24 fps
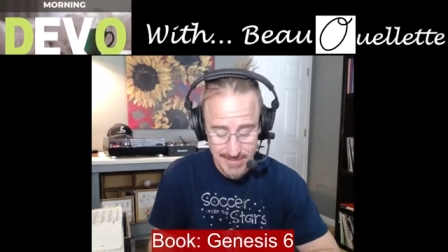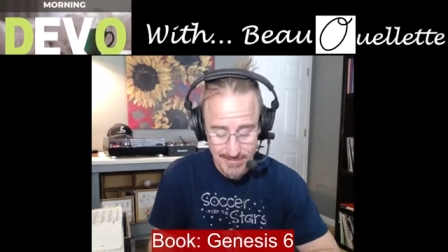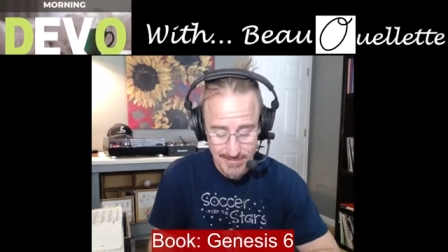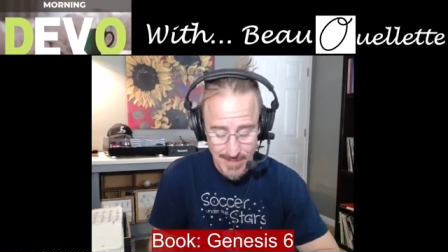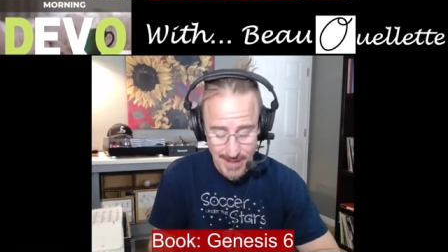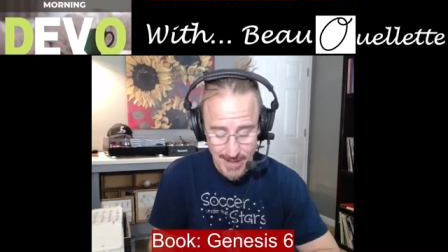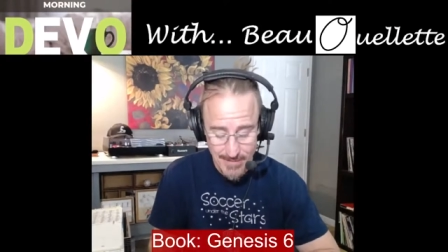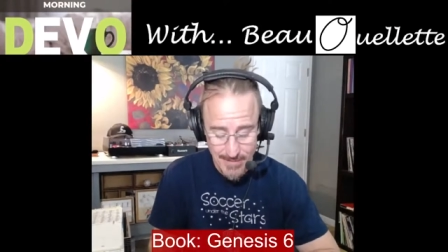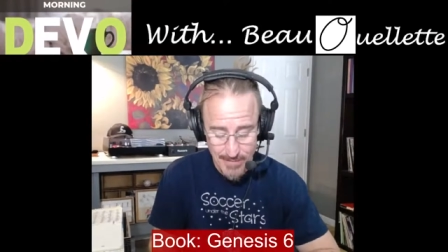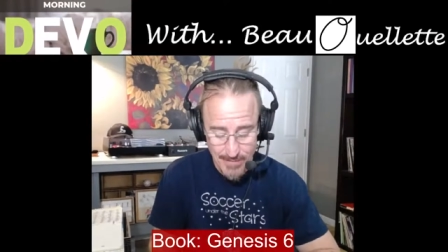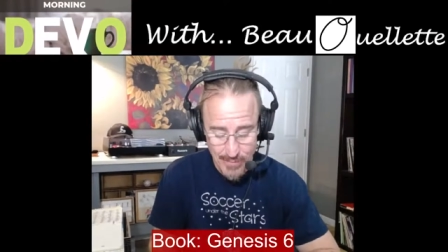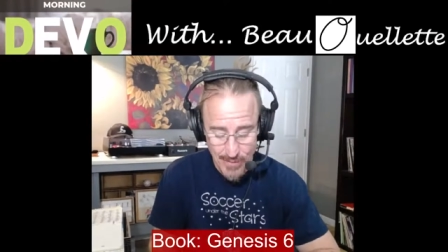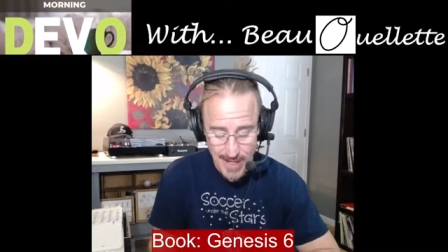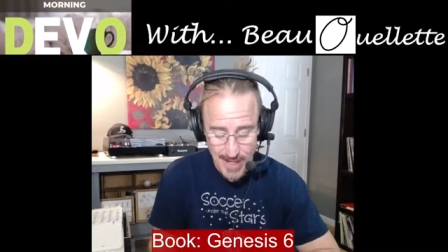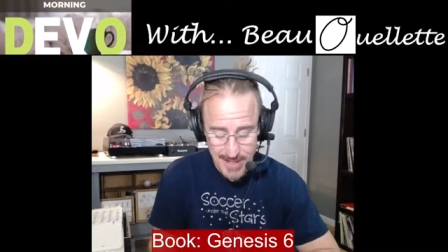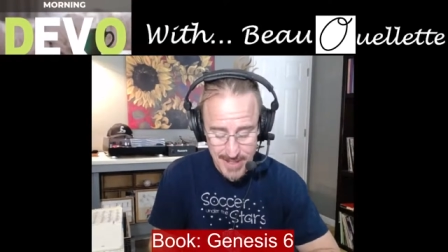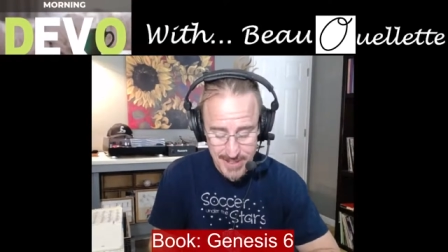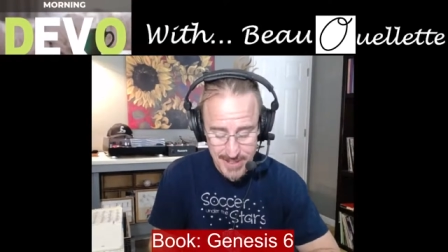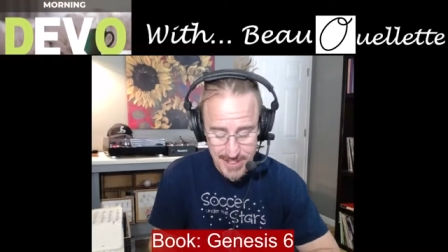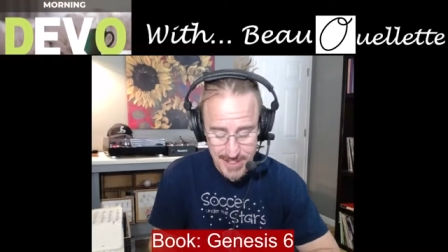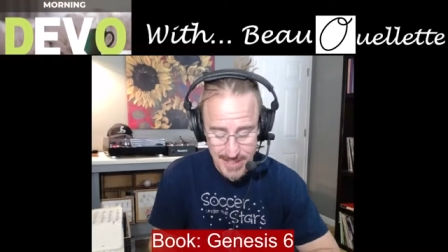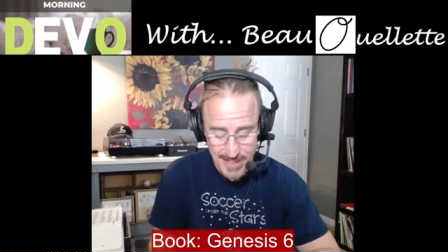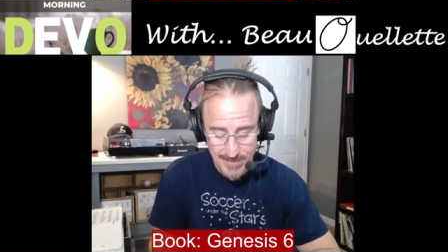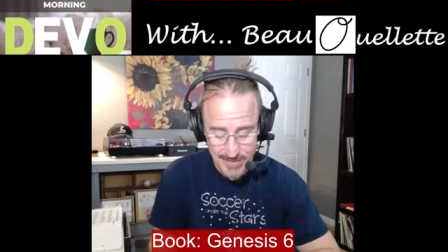my breath
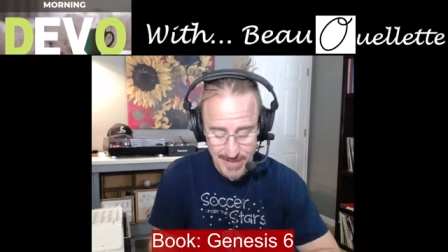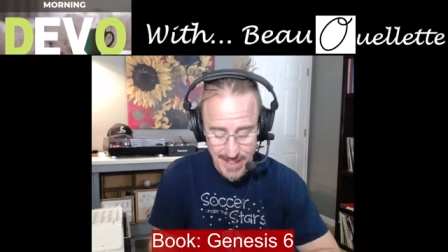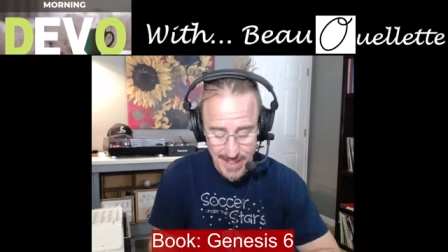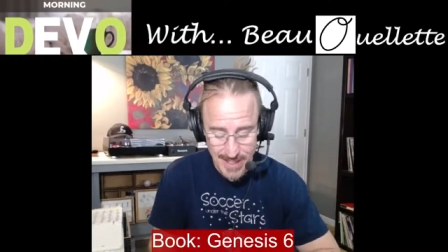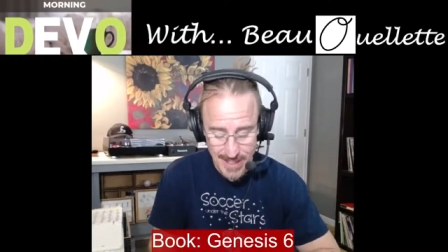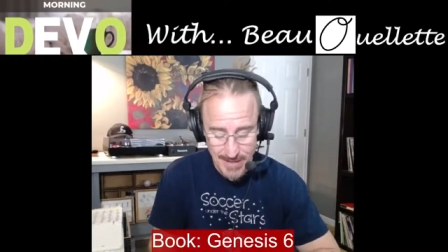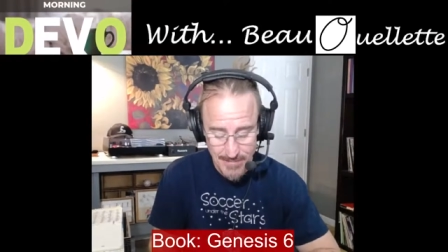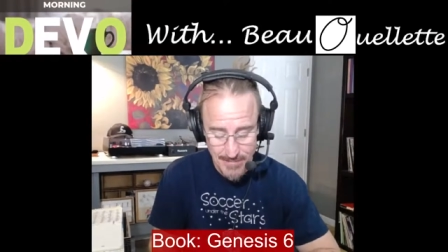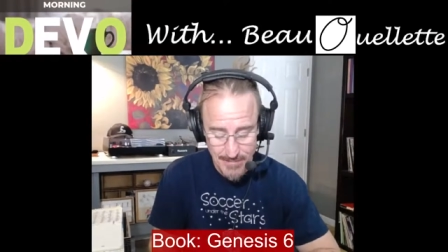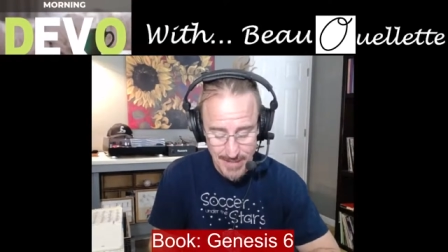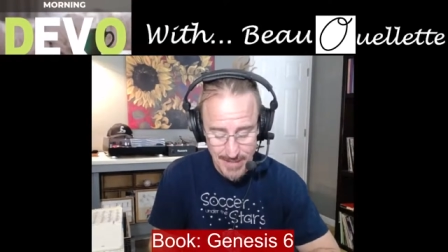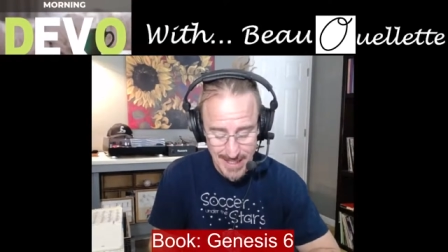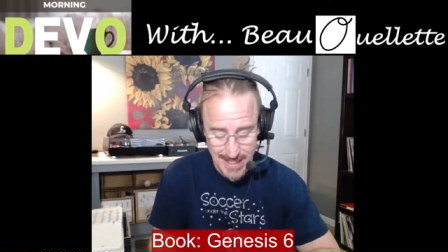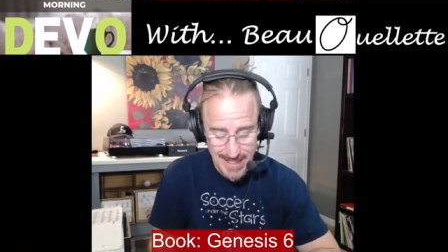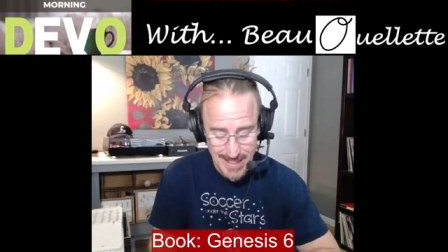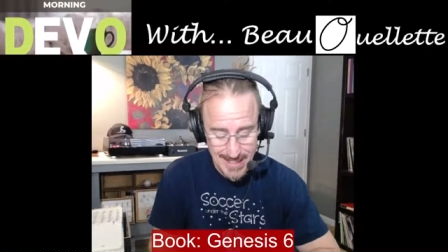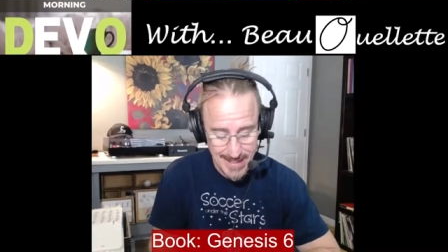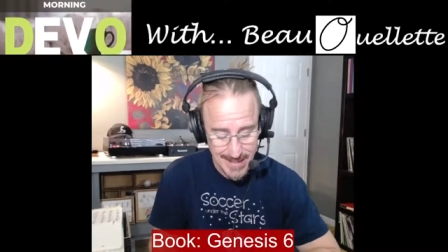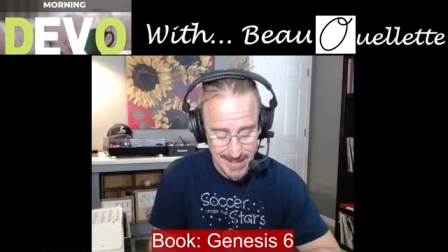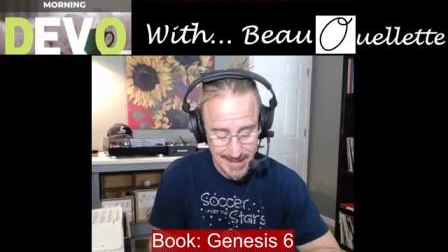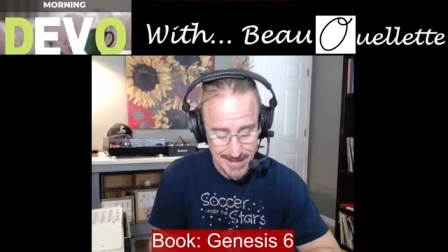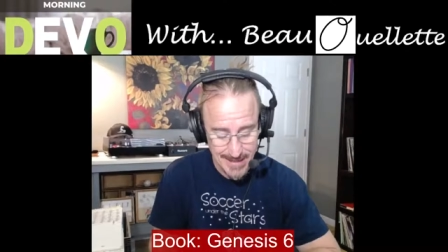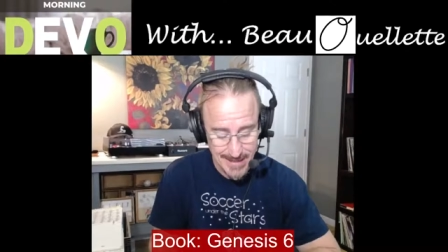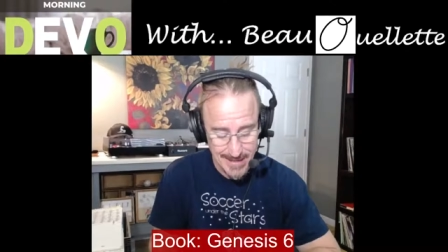shall not
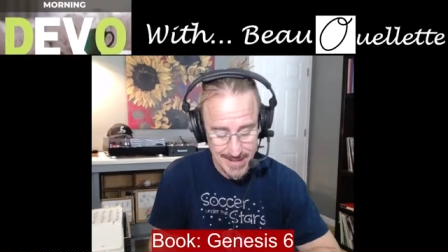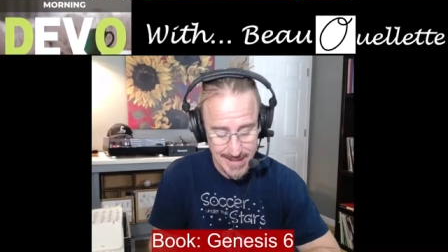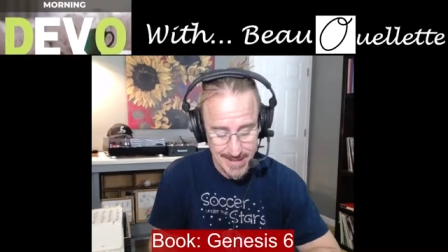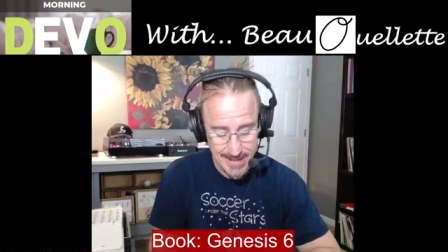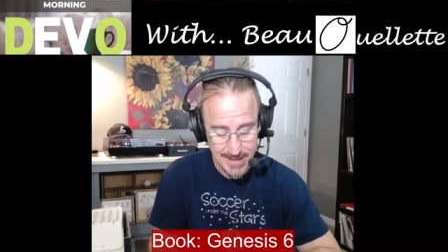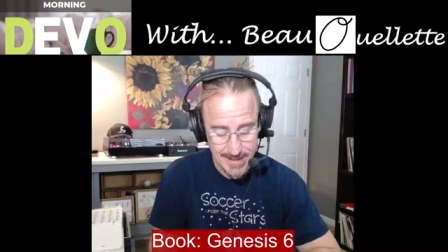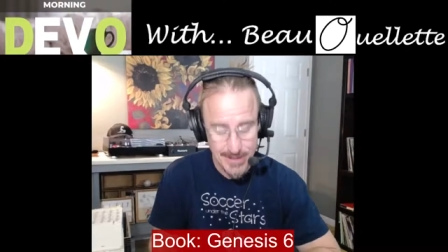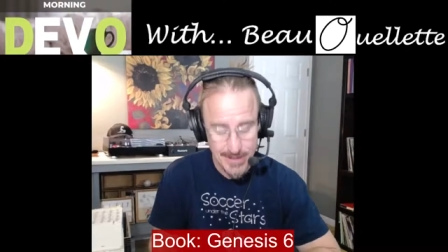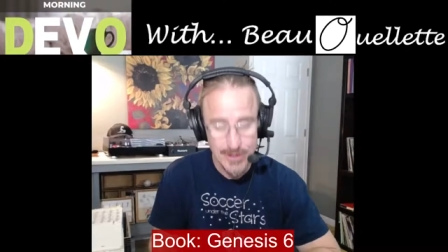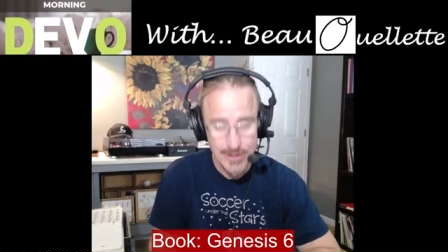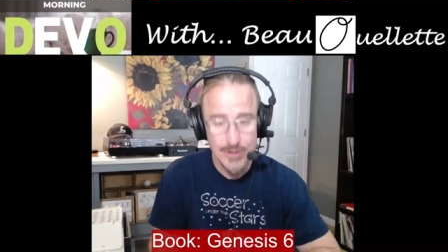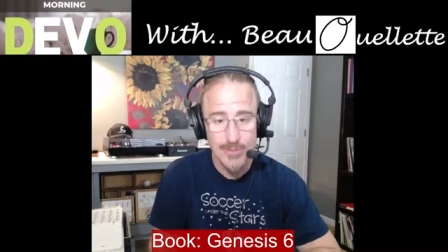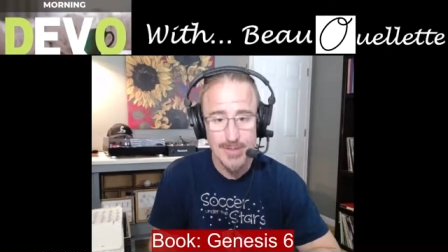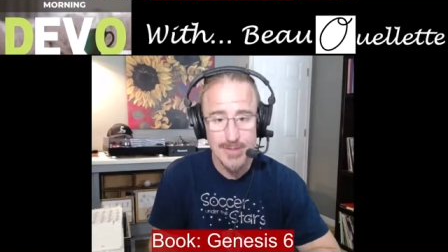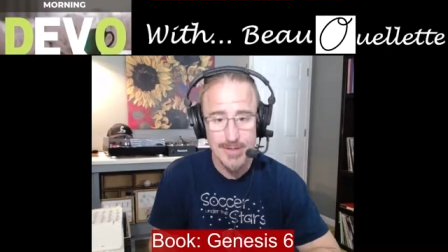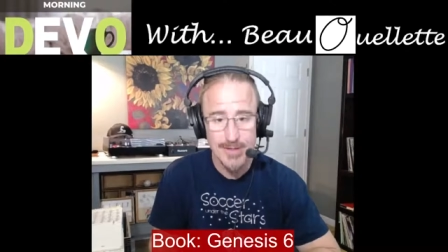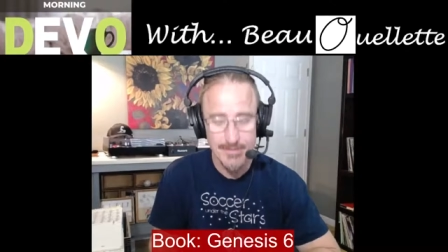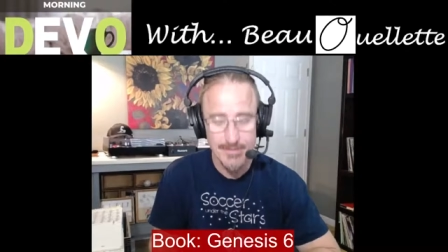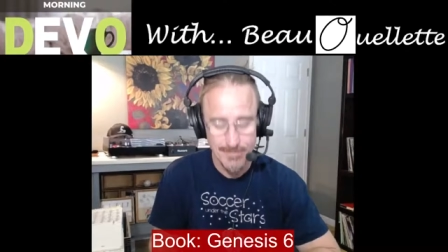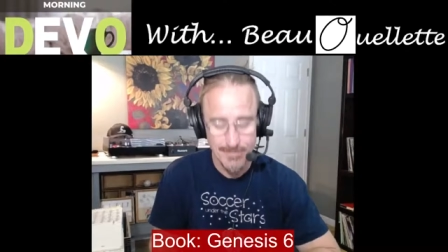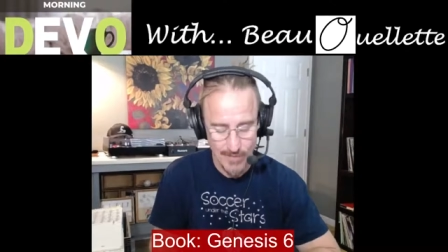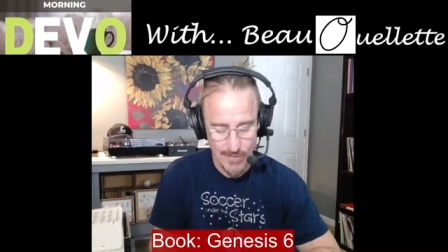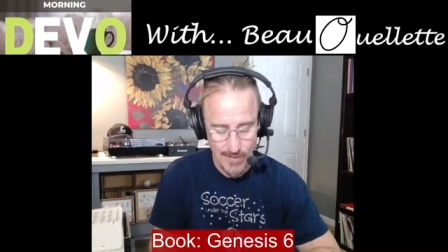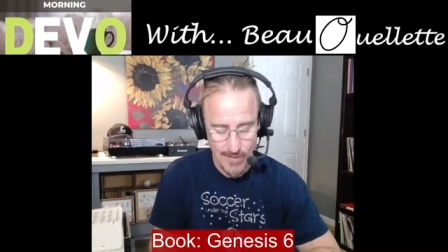abide in the human
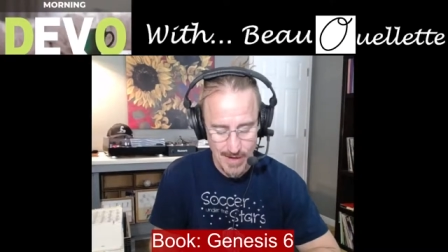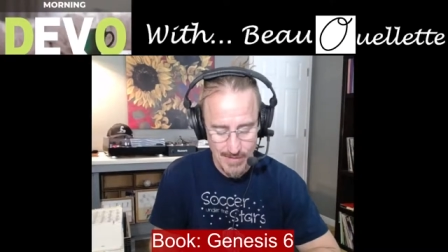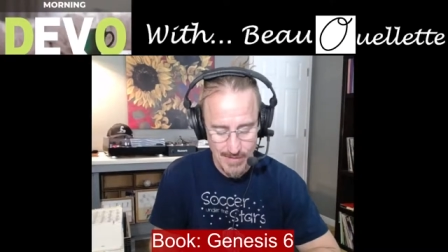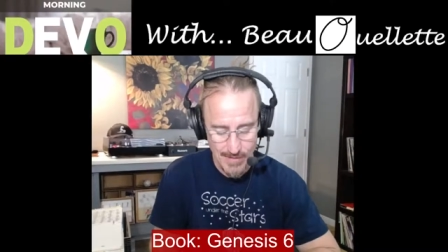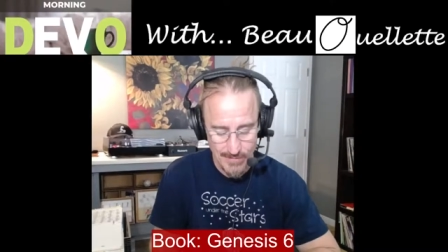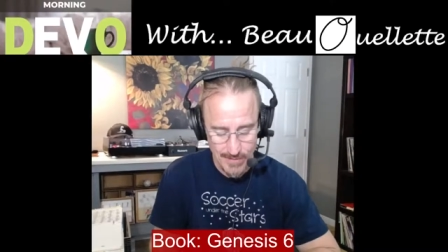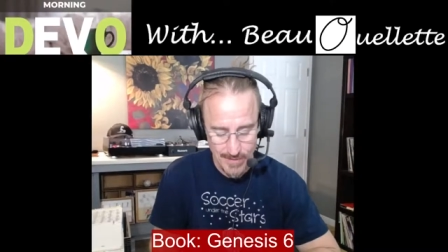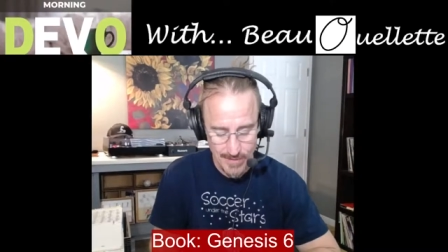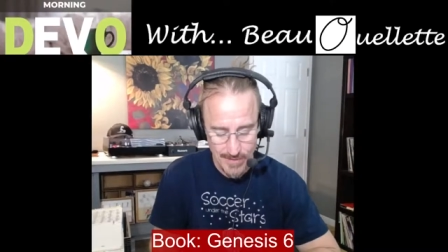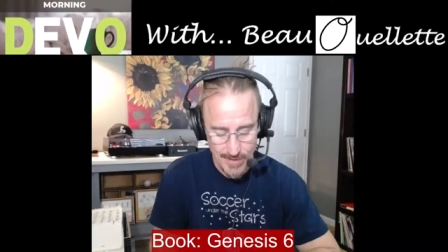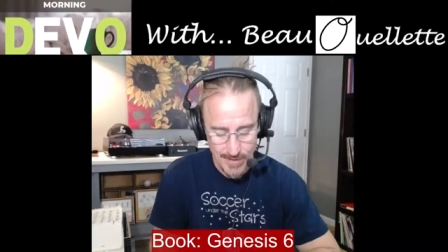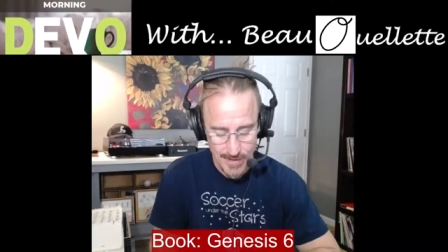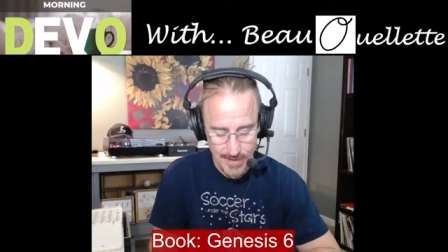forever